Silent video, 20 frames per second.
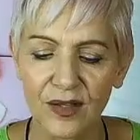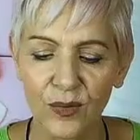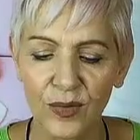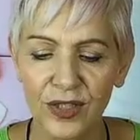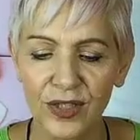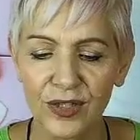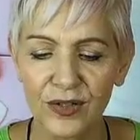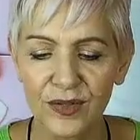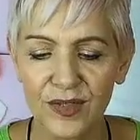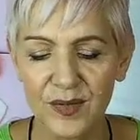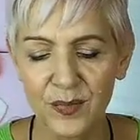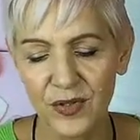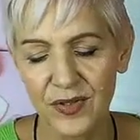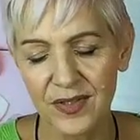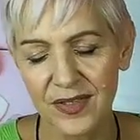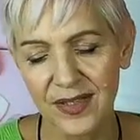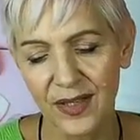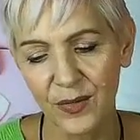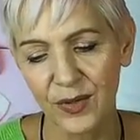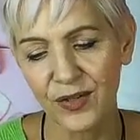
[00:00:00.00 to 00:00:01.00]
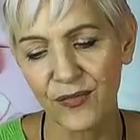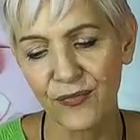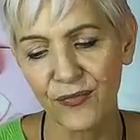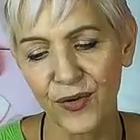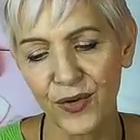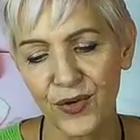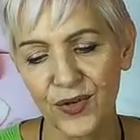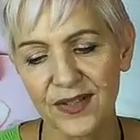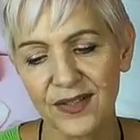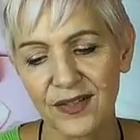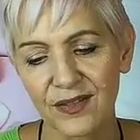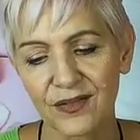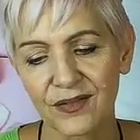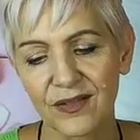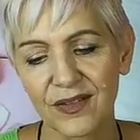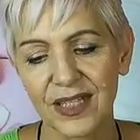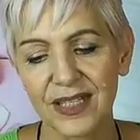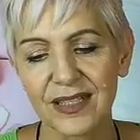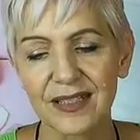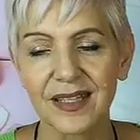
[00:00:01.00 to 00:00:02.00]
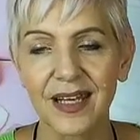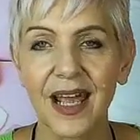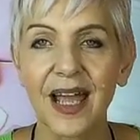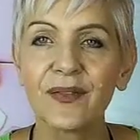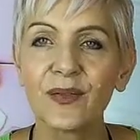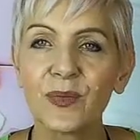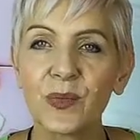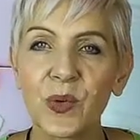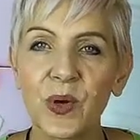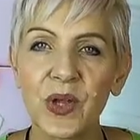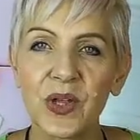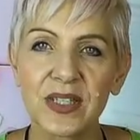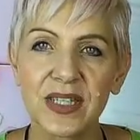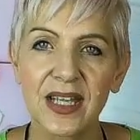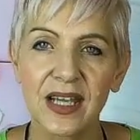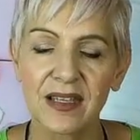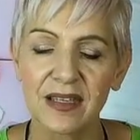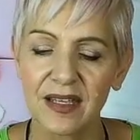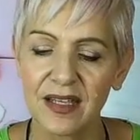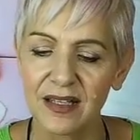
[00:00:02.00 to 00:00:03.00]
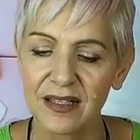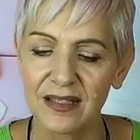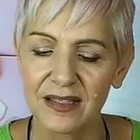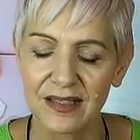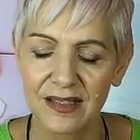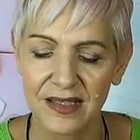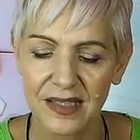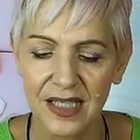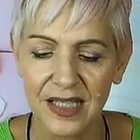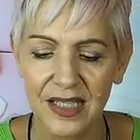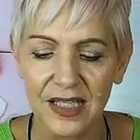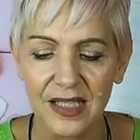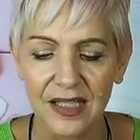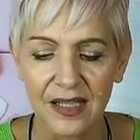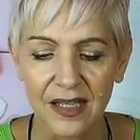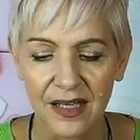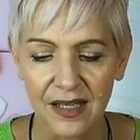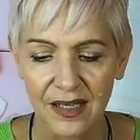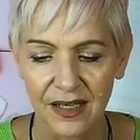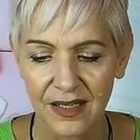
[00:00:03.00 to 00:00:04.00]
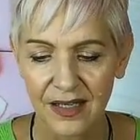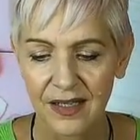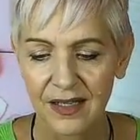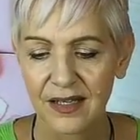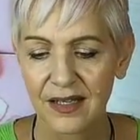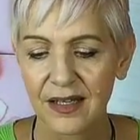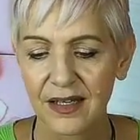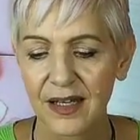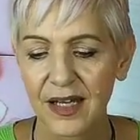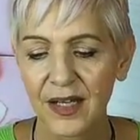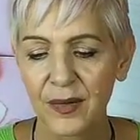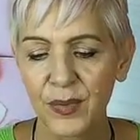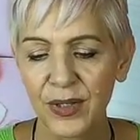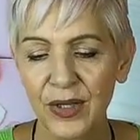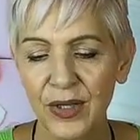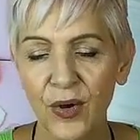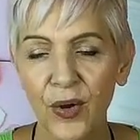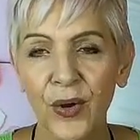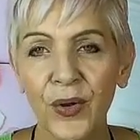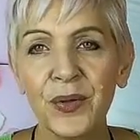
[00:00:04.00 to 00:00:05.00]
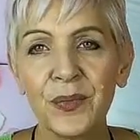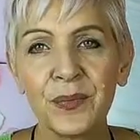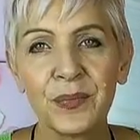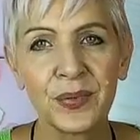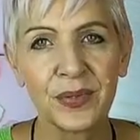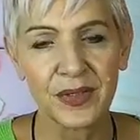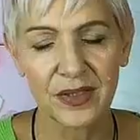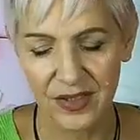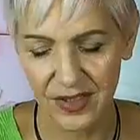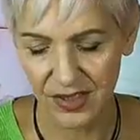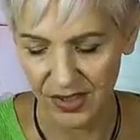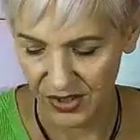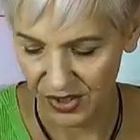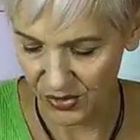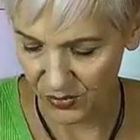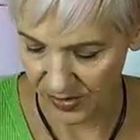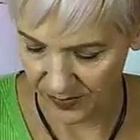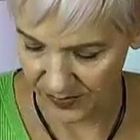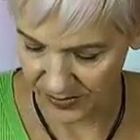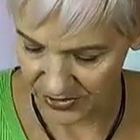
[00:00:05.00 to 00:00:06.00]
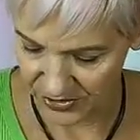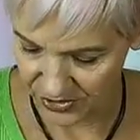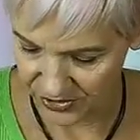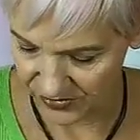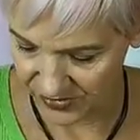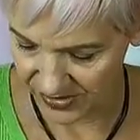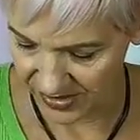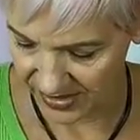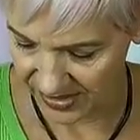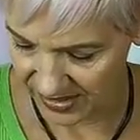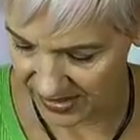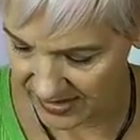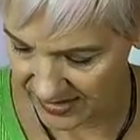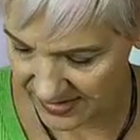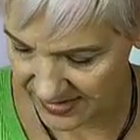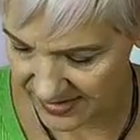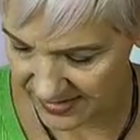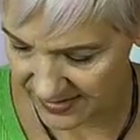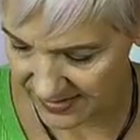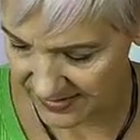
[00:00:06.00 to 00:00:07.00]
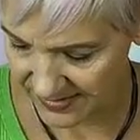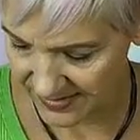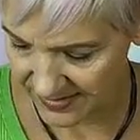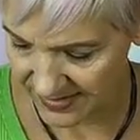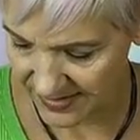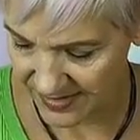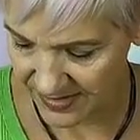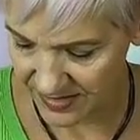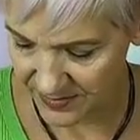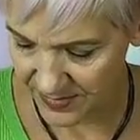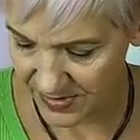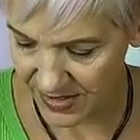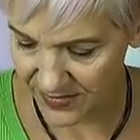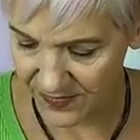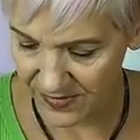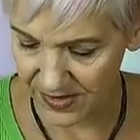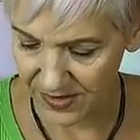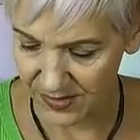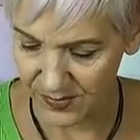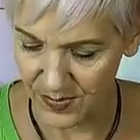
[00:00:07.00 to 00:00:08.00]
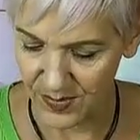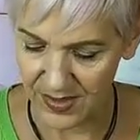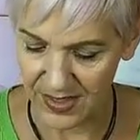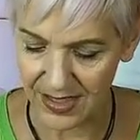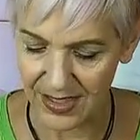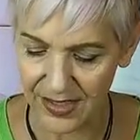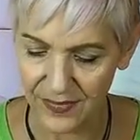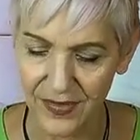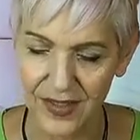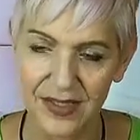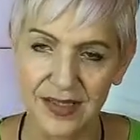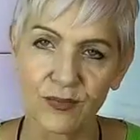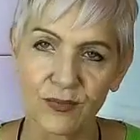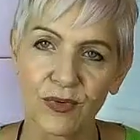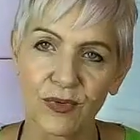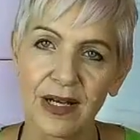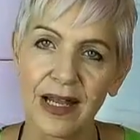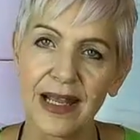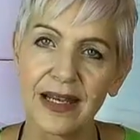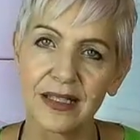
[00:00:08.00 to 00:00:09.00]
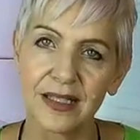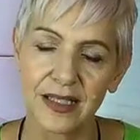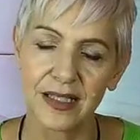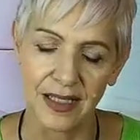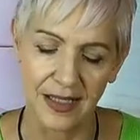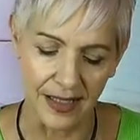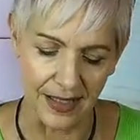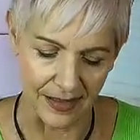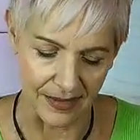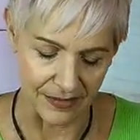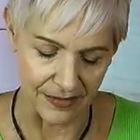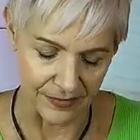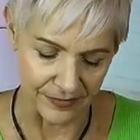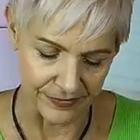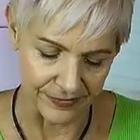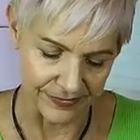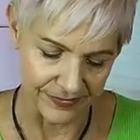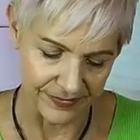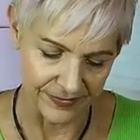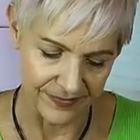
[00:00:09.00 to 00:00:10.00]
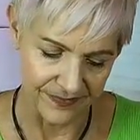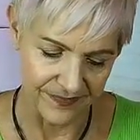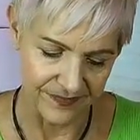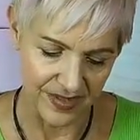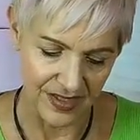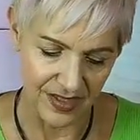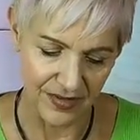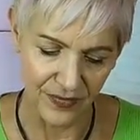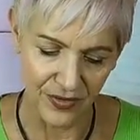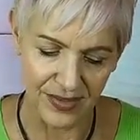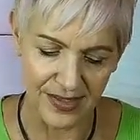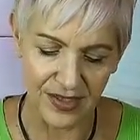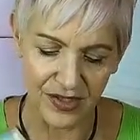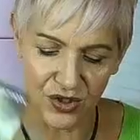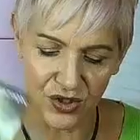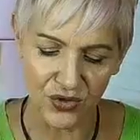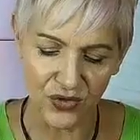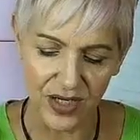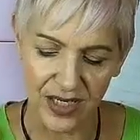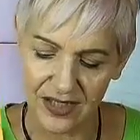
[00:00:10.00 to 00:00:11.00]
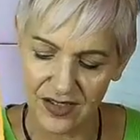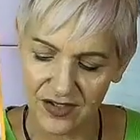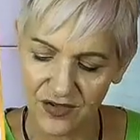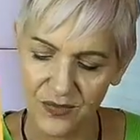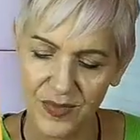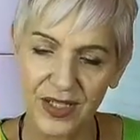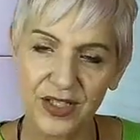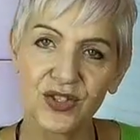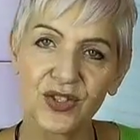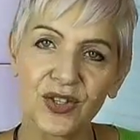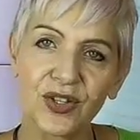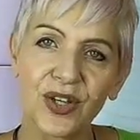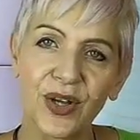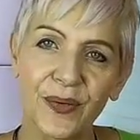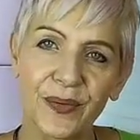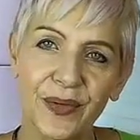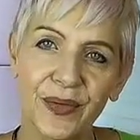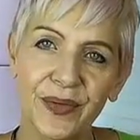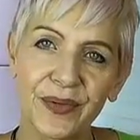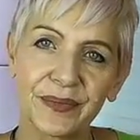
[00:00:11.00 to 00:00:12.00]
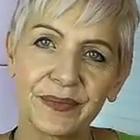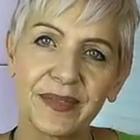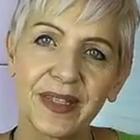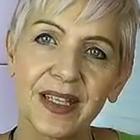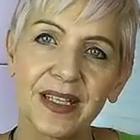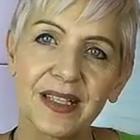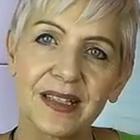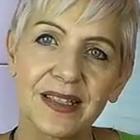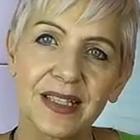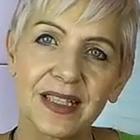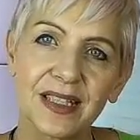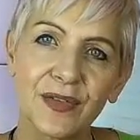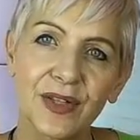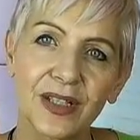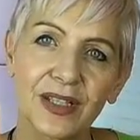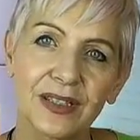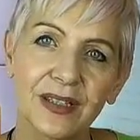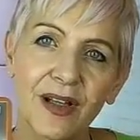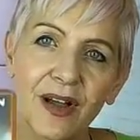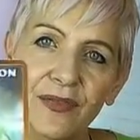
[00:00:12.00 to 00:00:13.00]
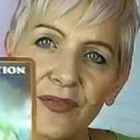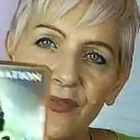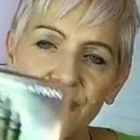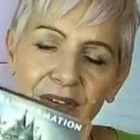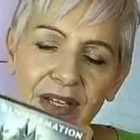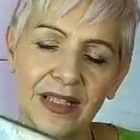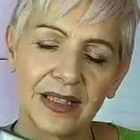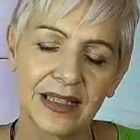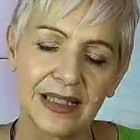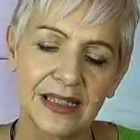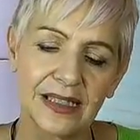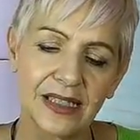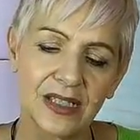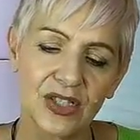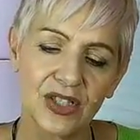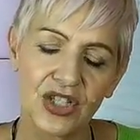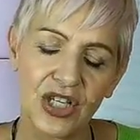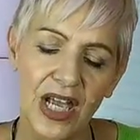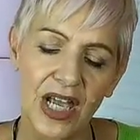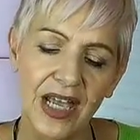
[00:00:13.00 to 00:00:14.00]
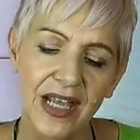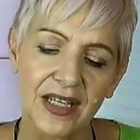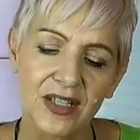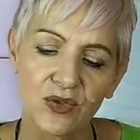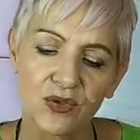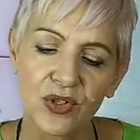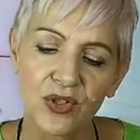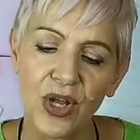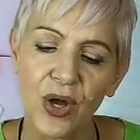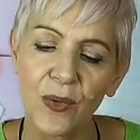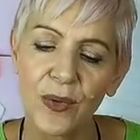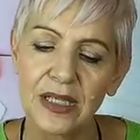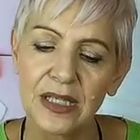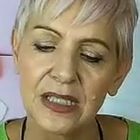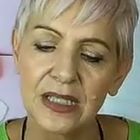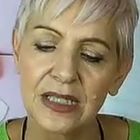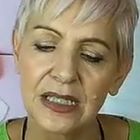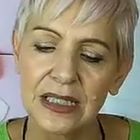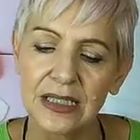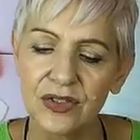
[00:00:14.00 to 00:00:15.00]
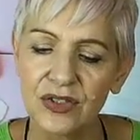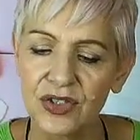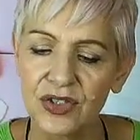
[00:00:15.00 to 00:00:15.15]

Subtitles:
when you spirit saying when you focus on things that haven't worked out, you can't see and be open to new opportunities. Even particularly if it's related to love. You've also got transformation going on. Yeah, significant life event leading to change or knowing you need to